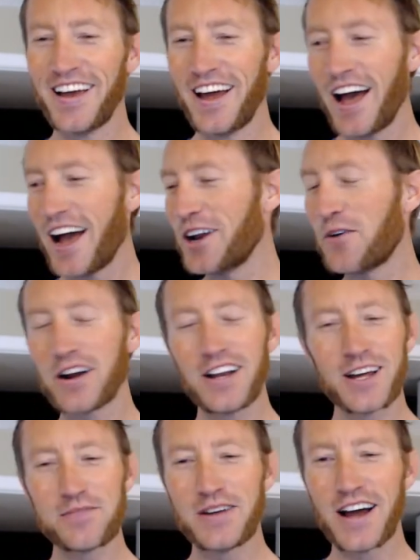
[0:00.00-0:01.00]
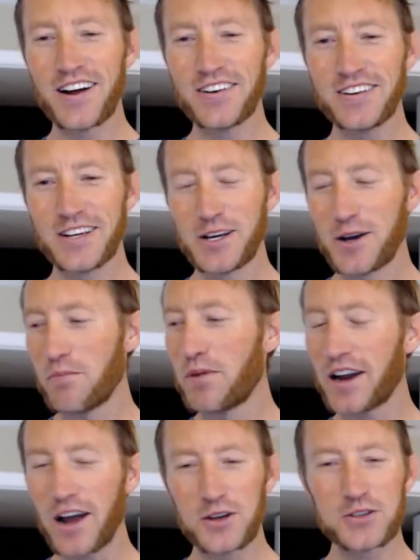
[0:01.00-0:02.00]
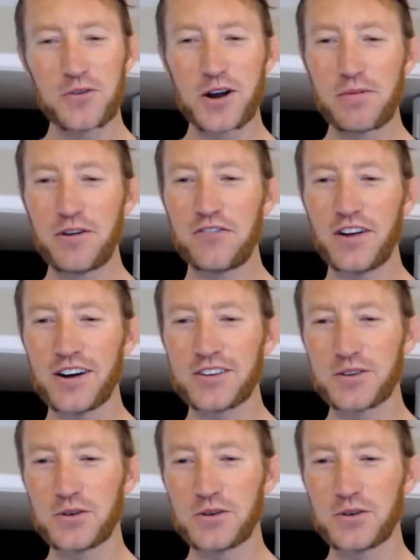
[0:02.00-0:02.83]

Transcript: I don't want to let him down, but I also want to be fair, so we'll